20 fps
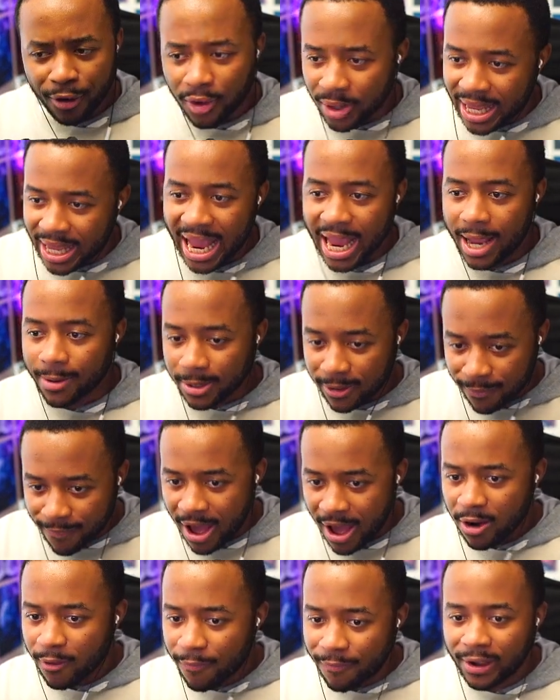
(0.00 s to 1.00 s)
games,
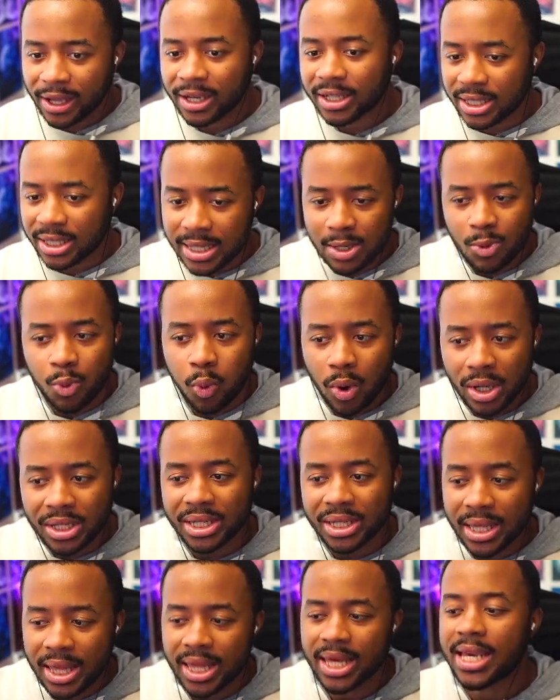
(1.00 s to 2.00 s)
Final Fantasy
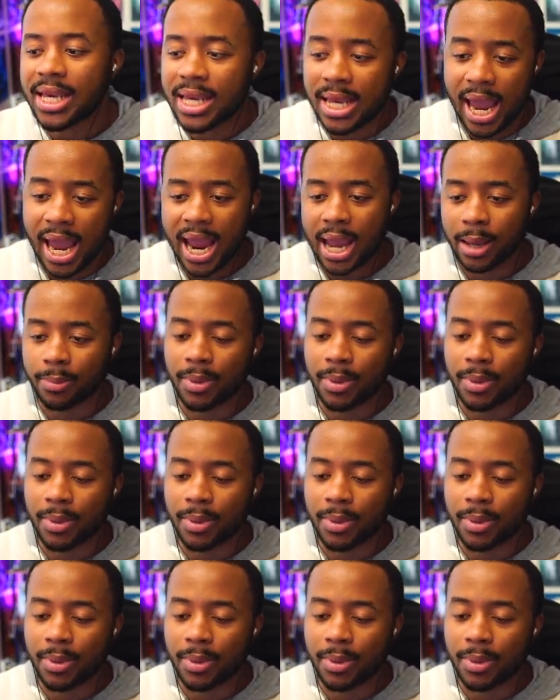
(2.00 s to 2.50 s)
was the game